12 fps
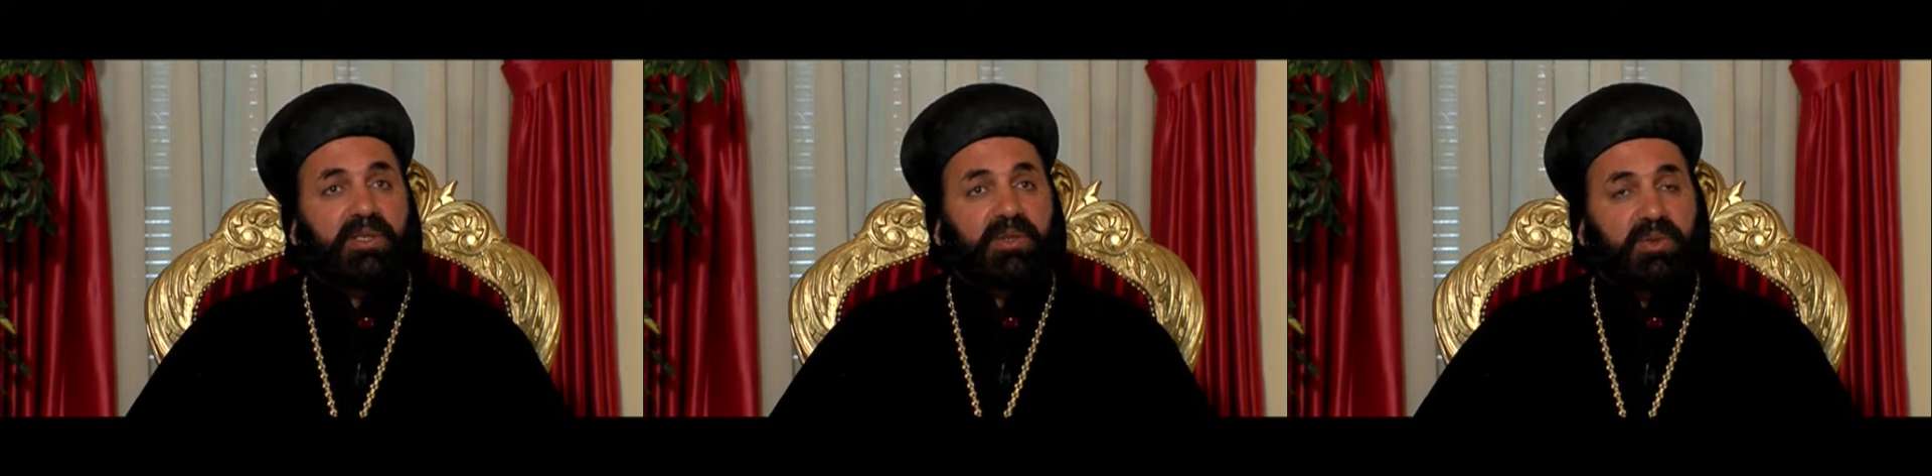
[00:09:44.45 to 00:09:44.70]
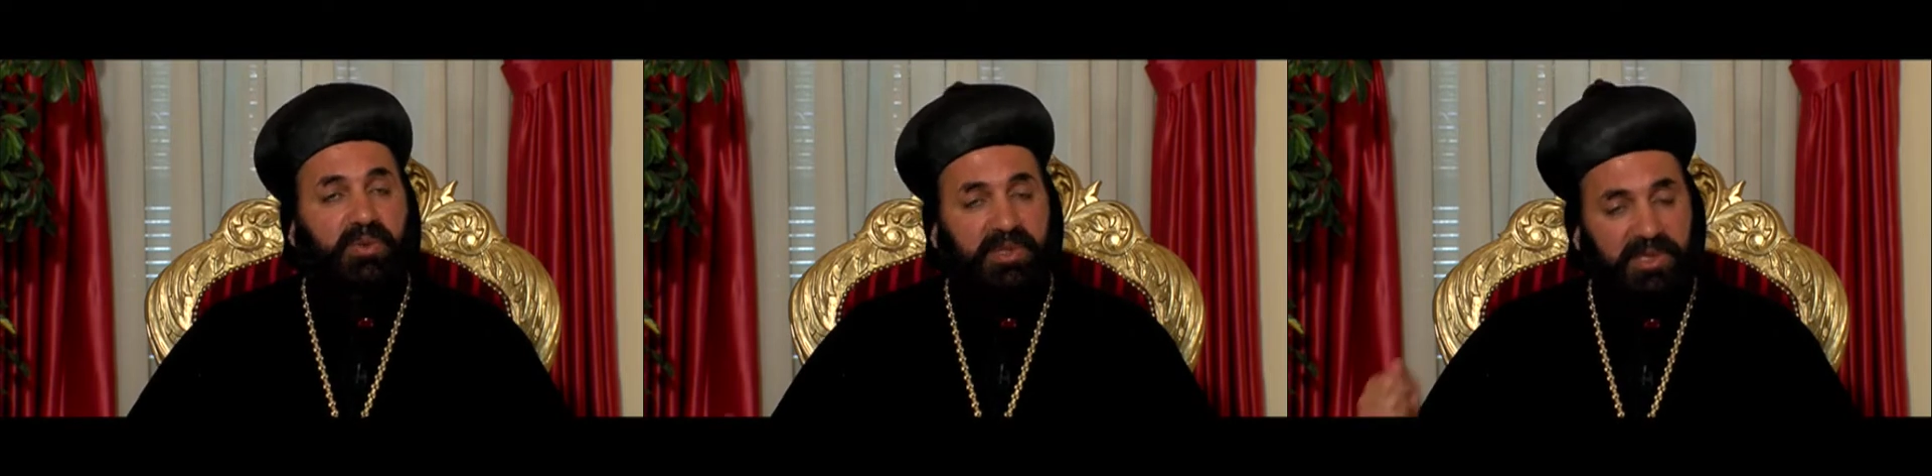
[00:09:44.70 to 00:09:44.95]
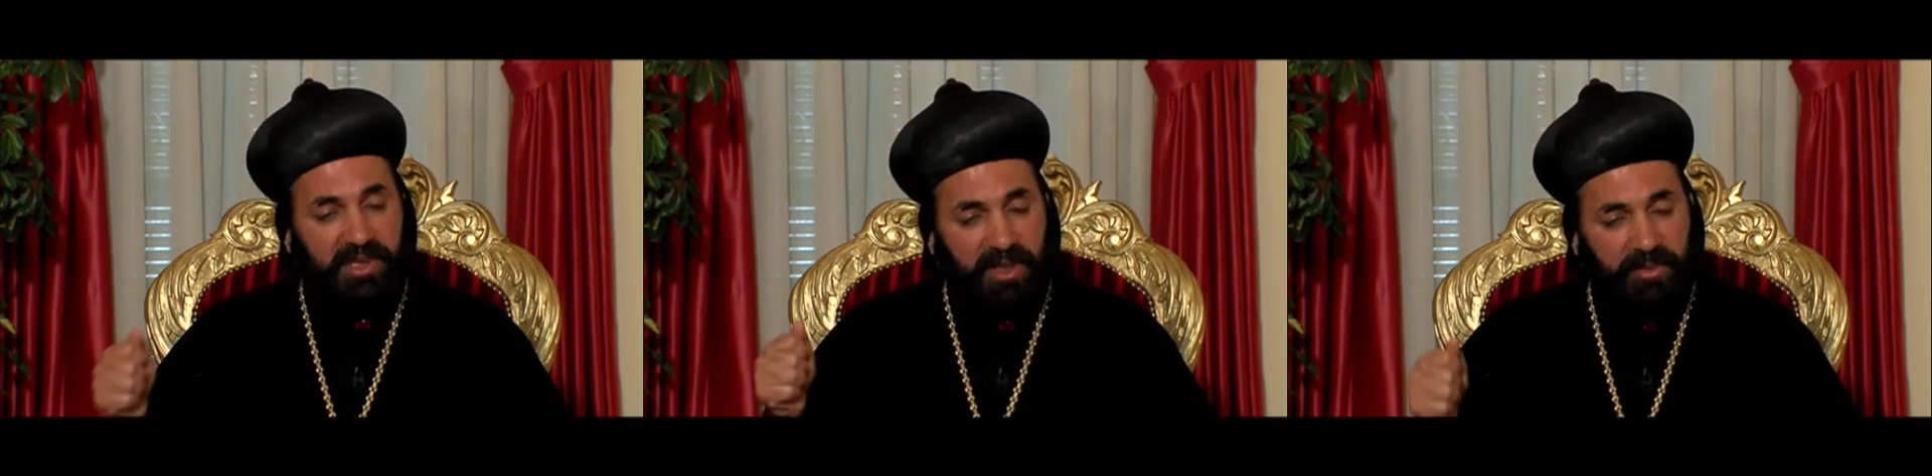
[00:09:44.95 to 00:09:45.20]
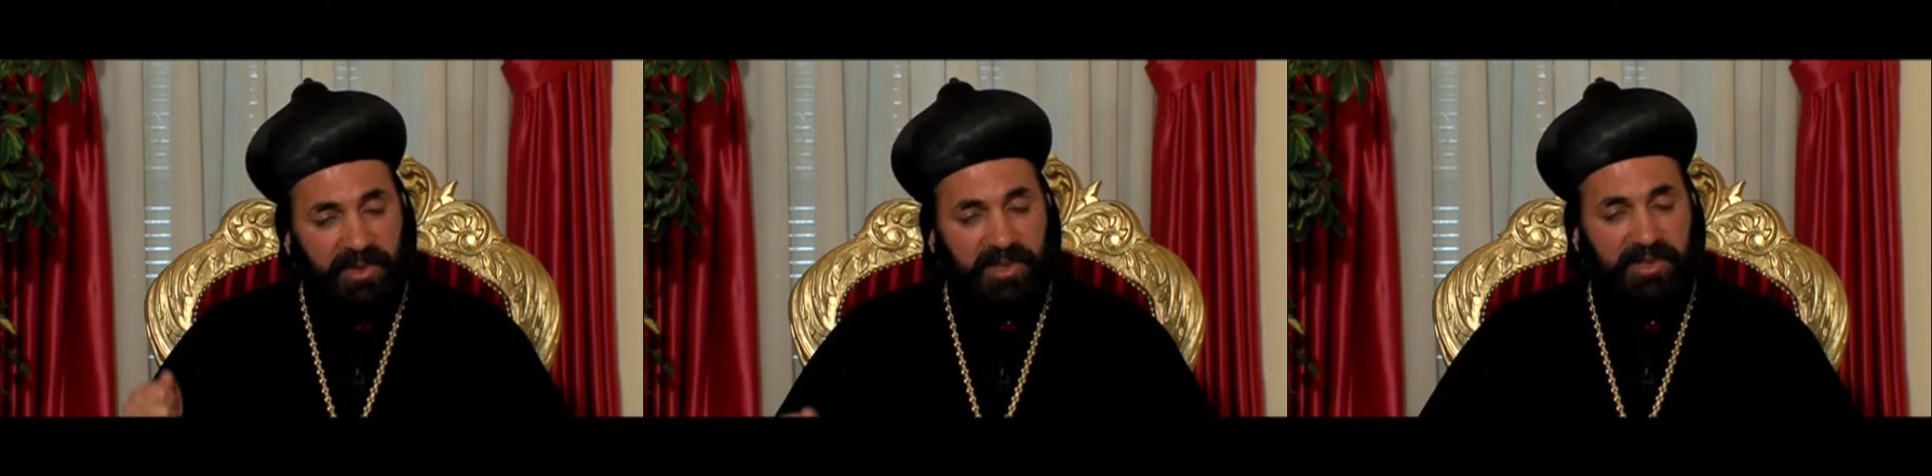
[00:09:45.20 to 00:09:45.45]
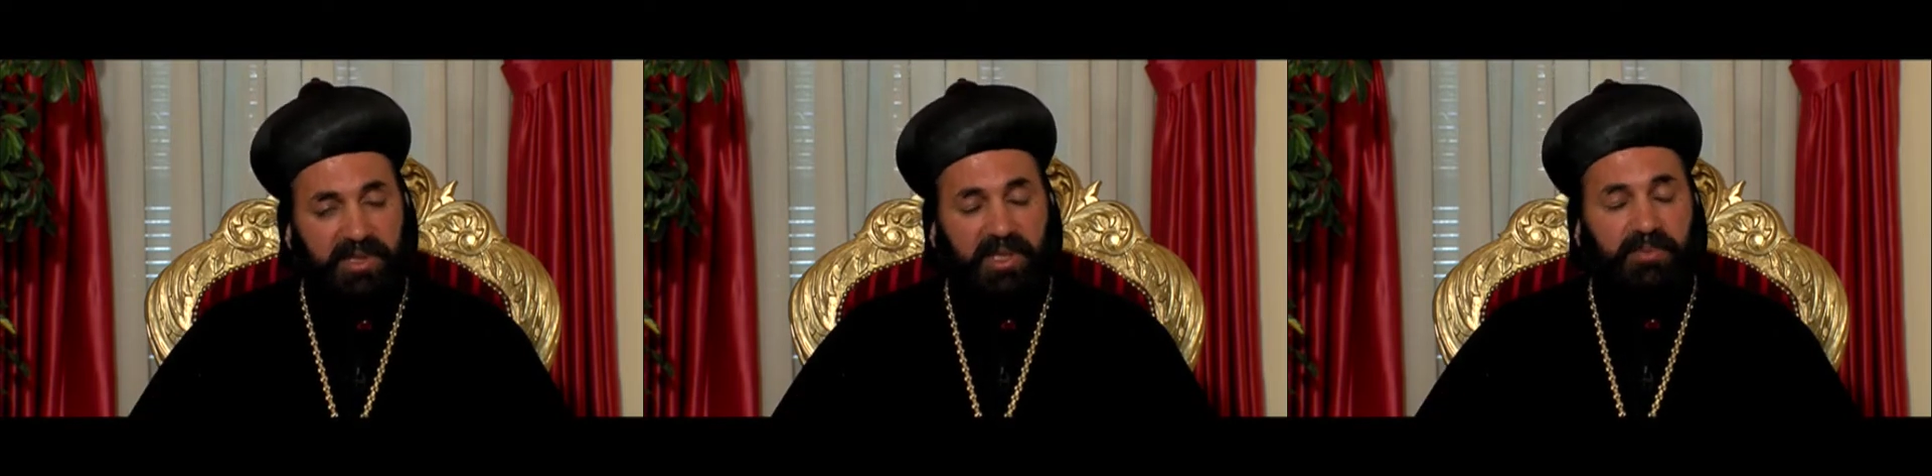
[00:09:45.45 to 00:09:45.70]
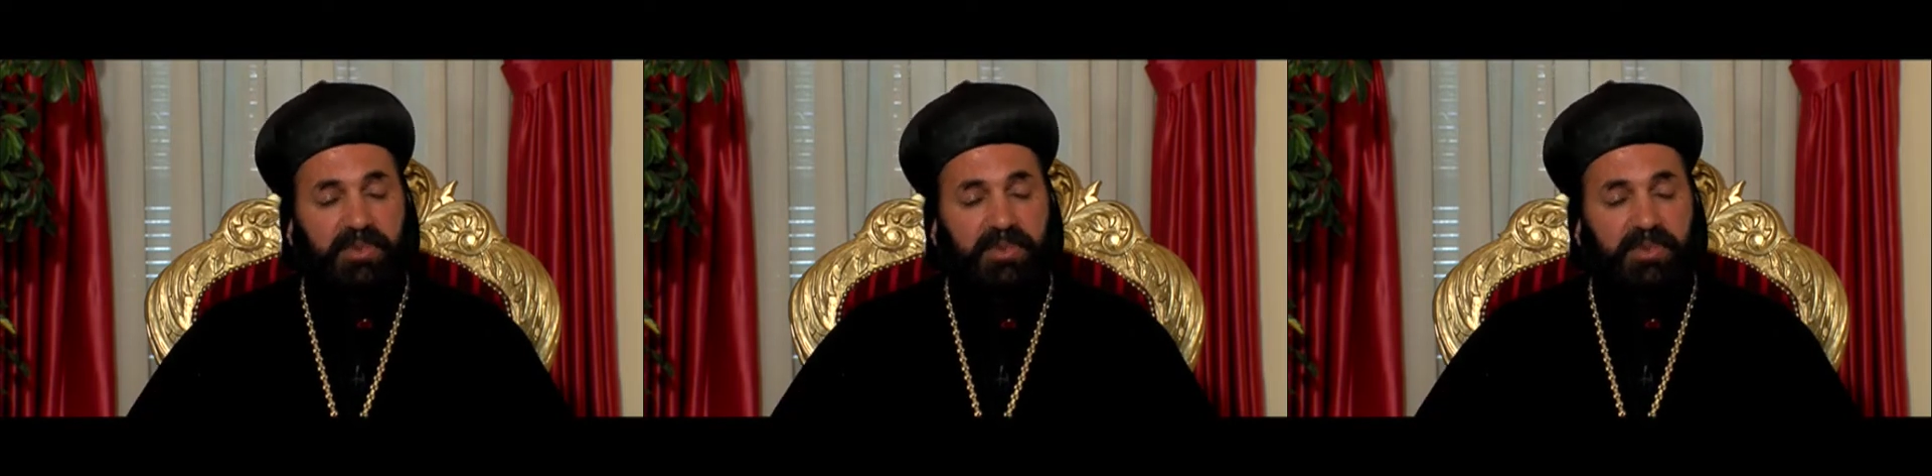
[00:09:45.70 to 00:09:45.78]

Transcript: to establish the